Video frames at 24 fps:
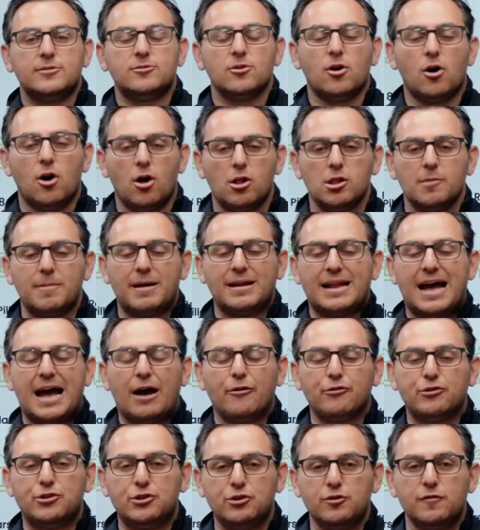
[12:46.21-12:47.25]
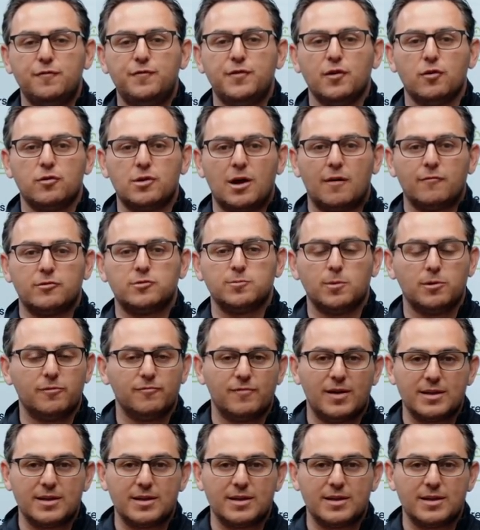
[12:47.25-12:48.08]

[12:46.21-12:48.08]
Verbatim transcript: It's all about how you feel comfortable